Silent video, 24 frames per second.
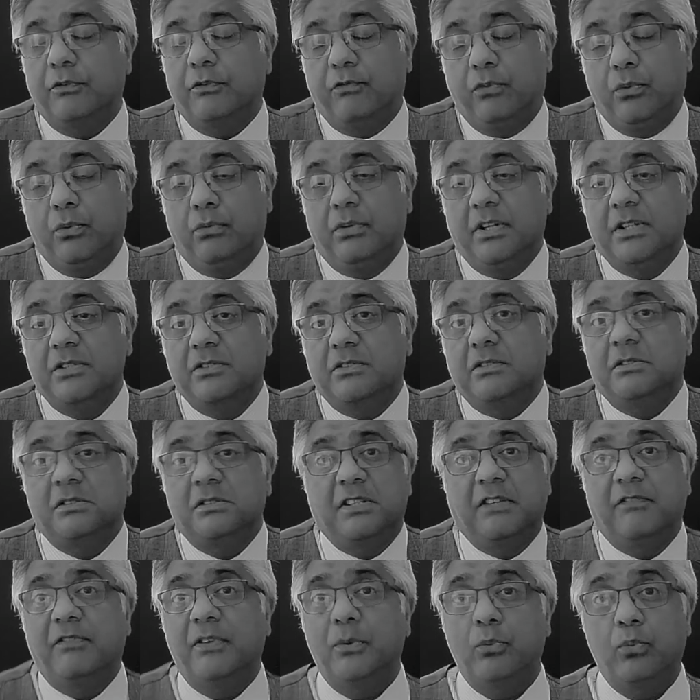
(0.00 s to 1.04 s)
So for
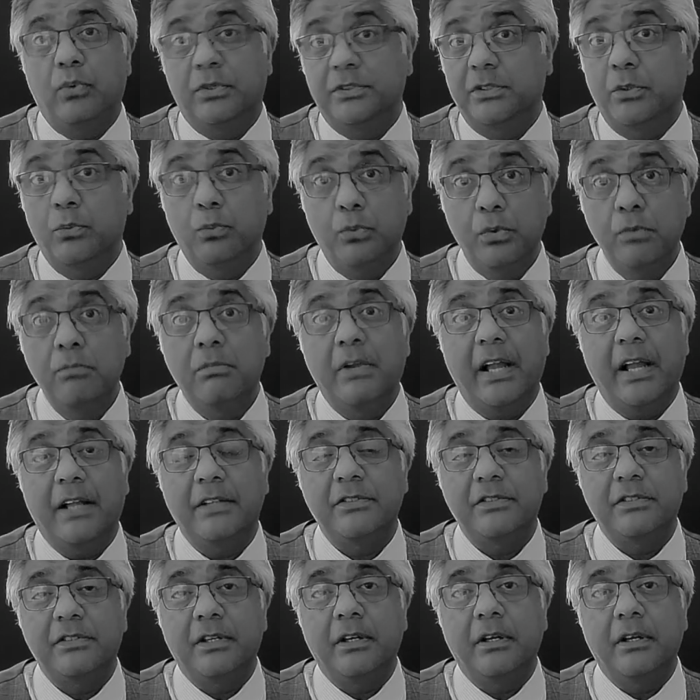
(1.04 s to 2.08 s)
instance, if it was a womb
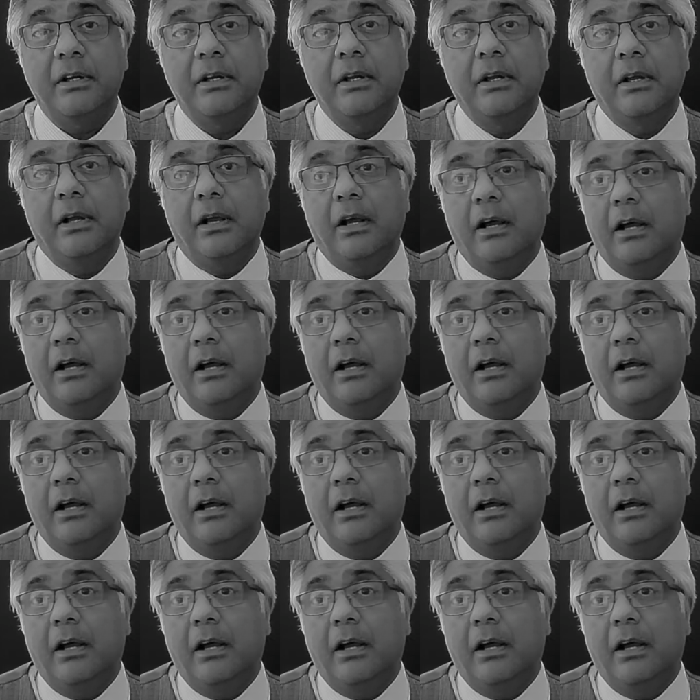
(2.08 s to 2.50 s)
cancer